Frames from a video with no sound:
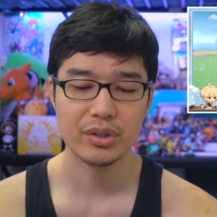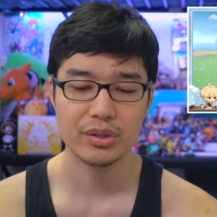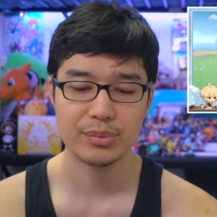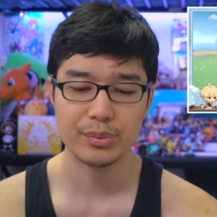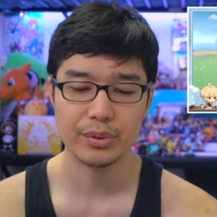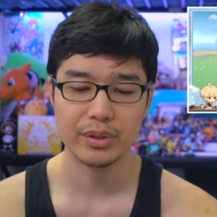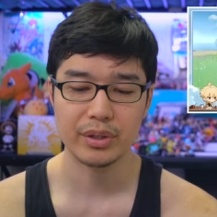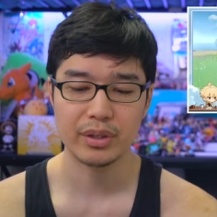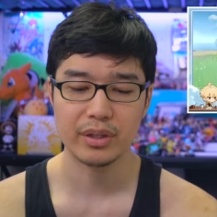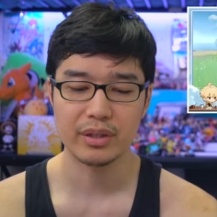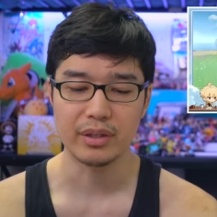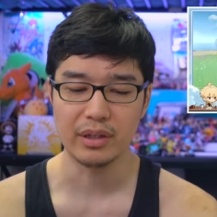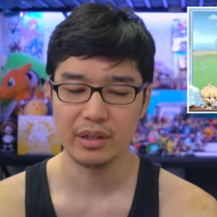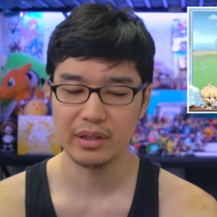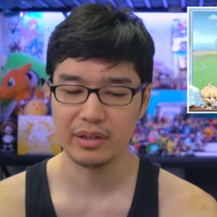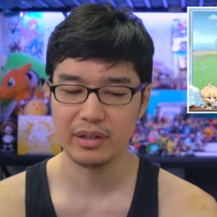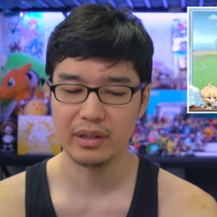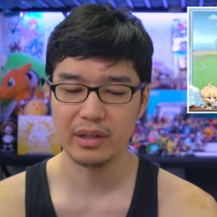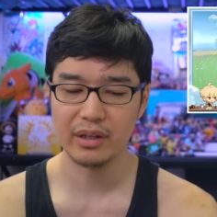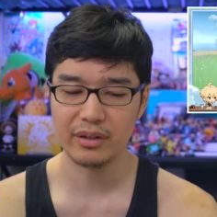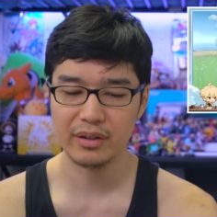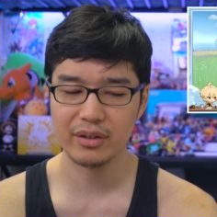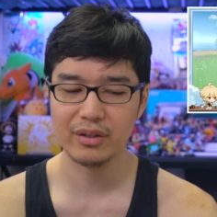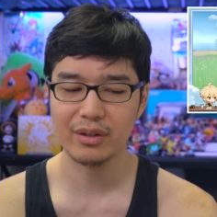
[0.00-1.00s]
It's pretty. Uh, I
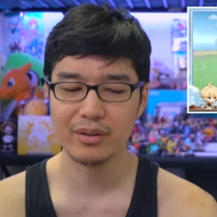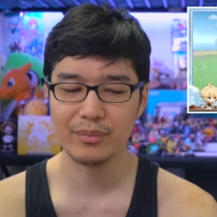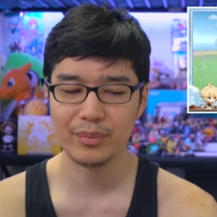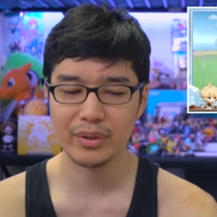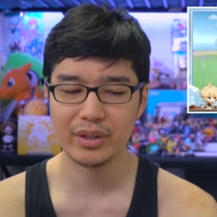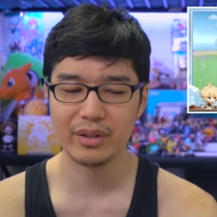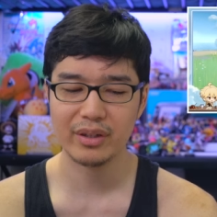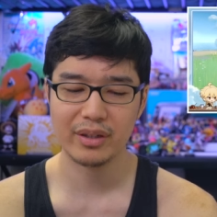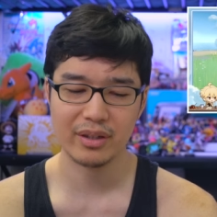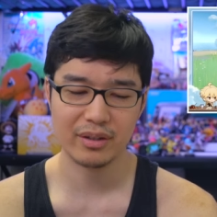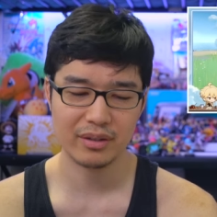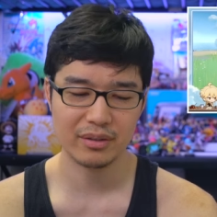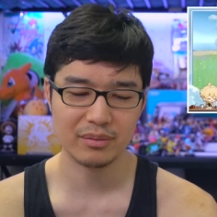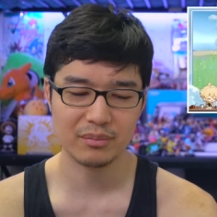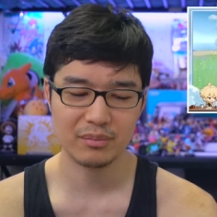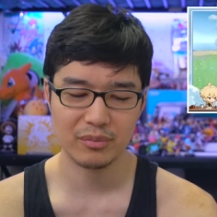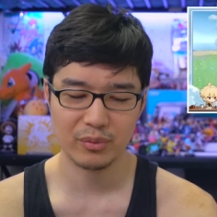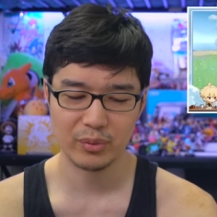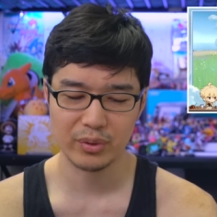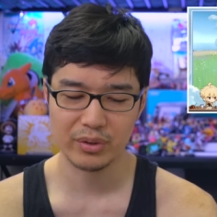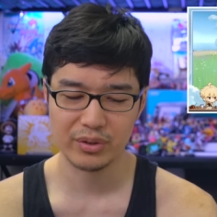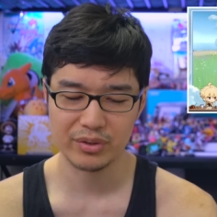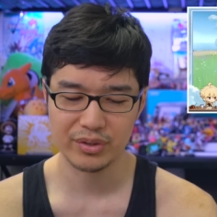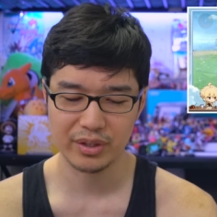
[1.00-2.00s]
think it'll be like a
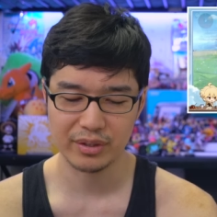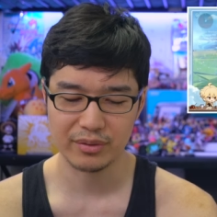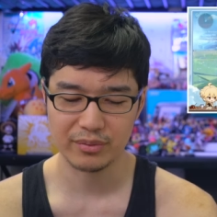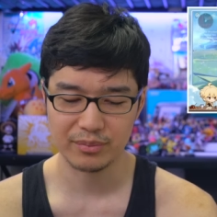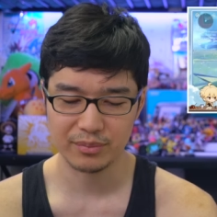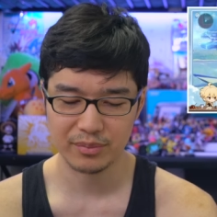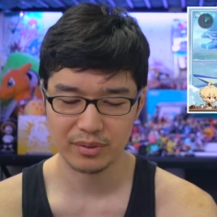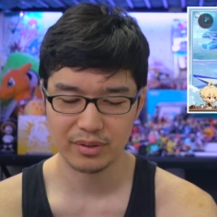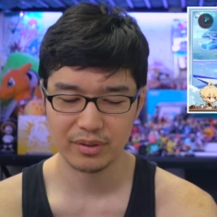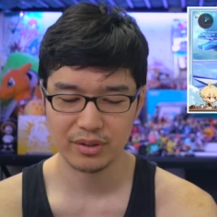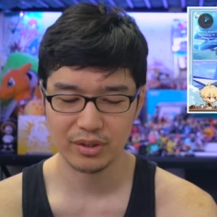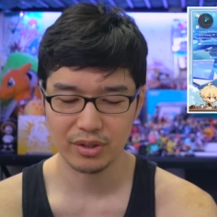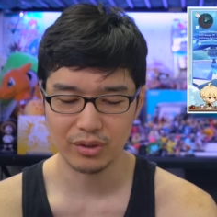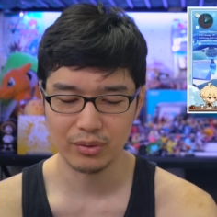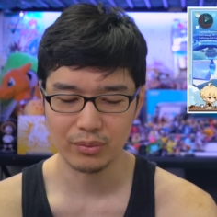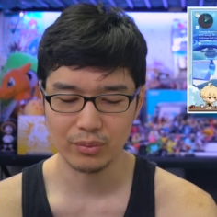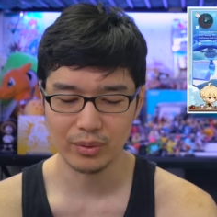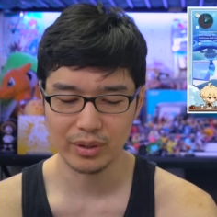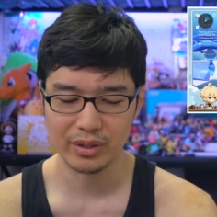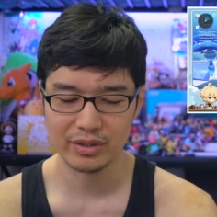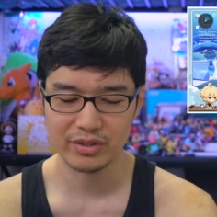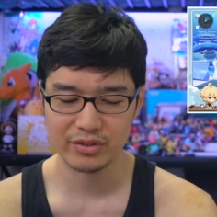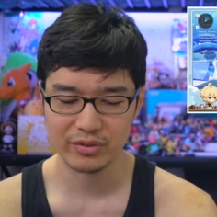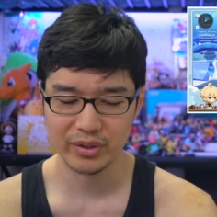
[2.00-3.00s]
one of those like cute
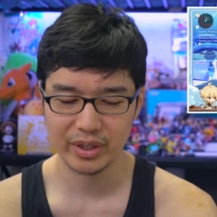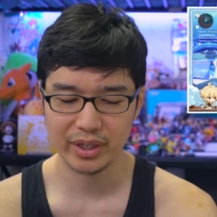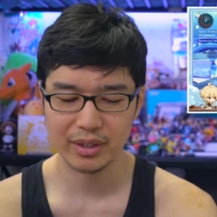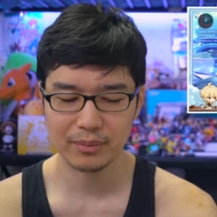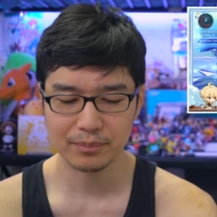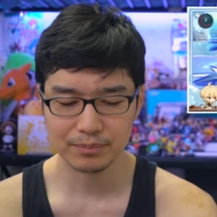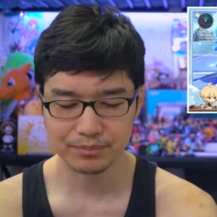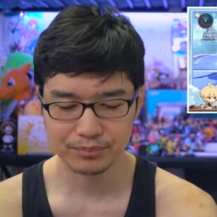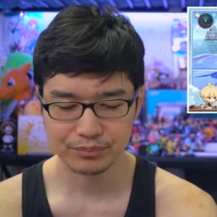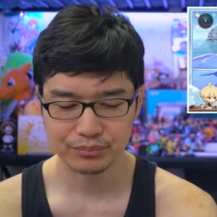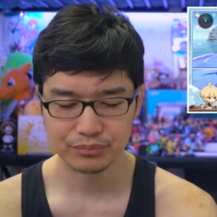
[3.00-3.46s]
ones, right?